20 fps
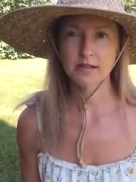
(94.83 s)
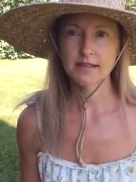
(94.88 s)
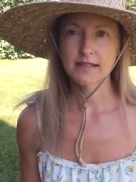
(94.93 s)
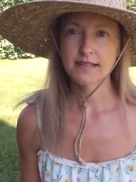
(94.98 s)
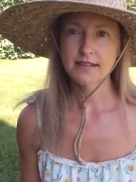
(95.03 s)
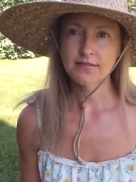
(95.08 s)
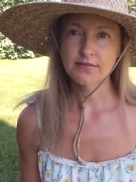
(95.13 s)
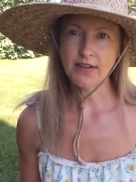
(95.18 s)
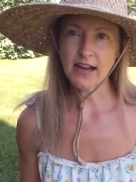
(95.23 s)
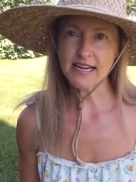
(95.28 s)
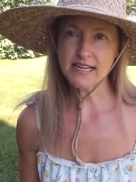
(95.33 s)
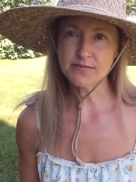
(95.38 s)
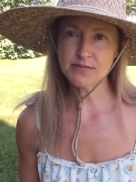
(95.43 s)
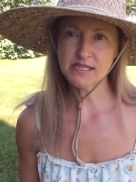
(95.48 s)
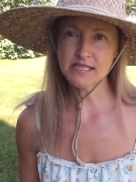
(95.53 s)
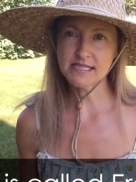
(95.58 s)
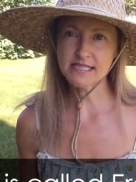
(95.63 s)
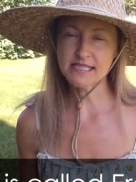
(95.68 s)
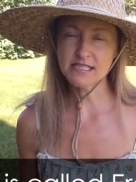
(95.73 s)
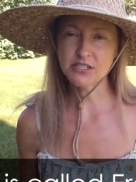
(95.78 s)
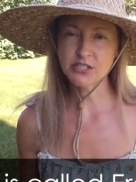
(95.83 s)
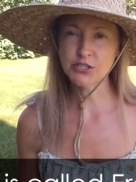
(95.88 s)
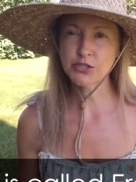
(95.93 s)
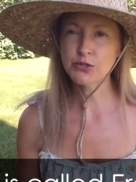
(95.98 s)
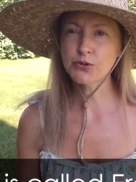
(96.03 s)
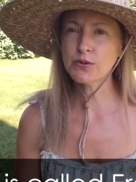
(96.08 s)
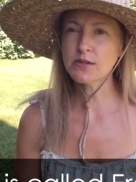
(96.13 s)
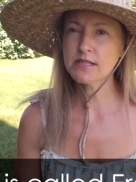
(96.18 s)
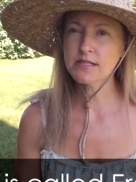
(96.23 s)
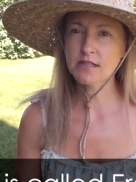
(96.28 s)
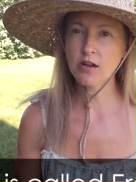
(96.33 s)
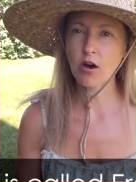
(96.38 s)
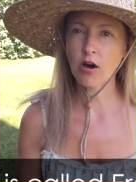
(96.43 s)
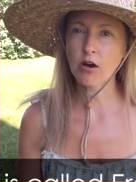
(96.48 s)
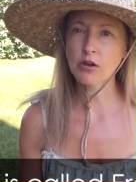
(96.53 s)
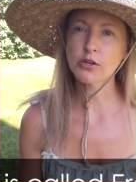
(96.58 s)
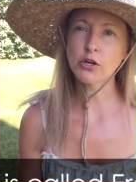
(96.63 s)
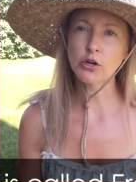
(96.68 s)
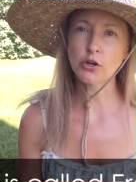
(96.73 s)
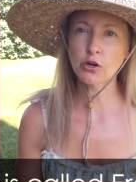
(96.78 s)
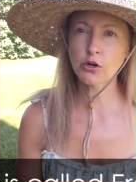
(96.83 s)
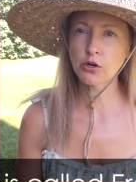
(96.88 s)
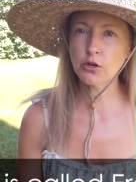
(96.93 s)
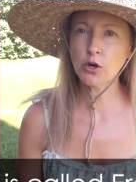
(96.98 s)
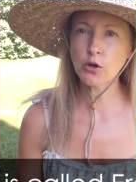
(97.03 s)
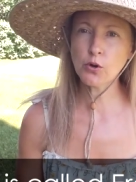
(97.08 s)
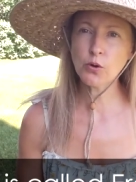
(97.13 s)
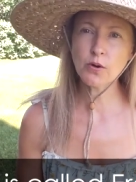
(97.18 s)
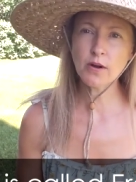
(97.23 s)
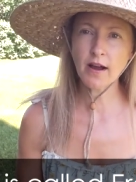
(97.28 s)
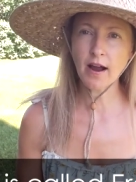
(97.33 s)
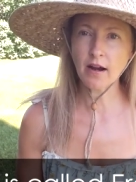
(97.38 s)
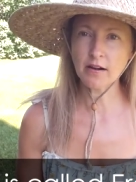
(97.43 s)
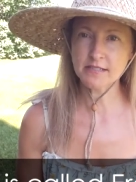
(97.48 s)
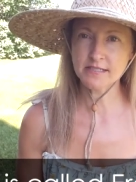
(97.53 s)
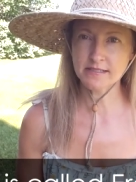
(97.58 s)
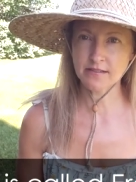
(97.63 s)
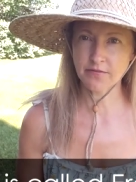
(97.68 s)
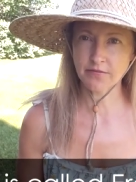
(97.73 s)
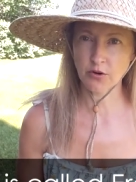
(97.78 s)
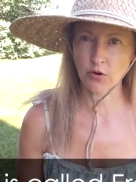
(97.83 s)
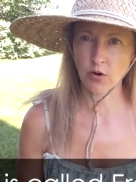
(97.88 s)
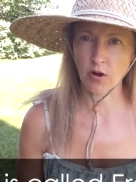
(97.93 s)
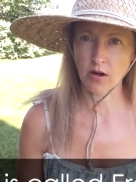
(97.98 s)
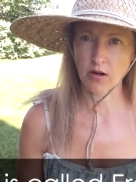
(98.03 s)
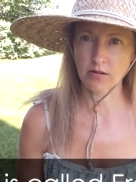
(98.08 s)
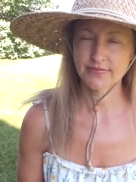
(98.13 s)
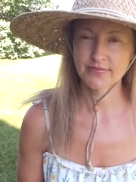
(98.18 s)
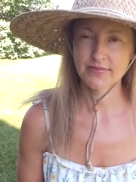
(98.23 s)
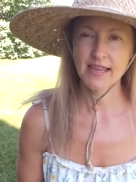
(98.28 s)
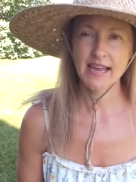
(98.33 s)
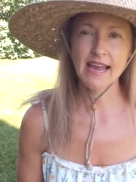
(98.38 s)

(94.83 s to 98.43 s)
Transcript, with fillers: Vitamin D2 is called ergocalciferol,